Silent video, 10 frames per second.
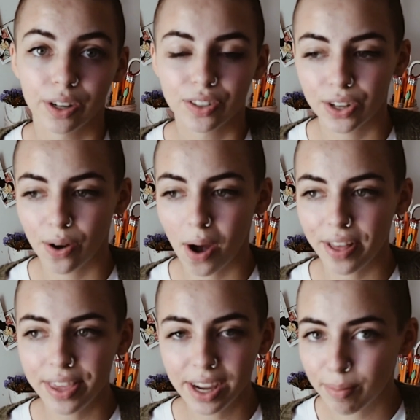So I
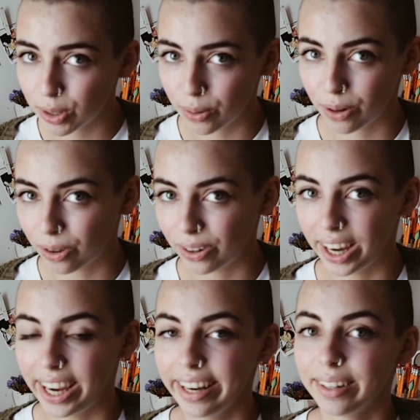think I'm doing all
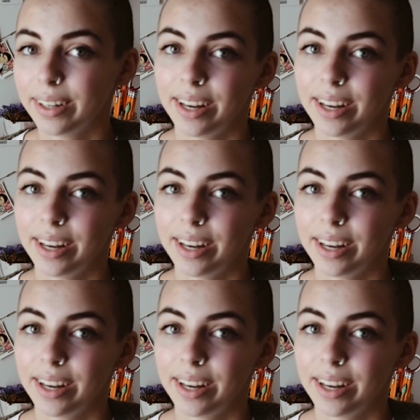right.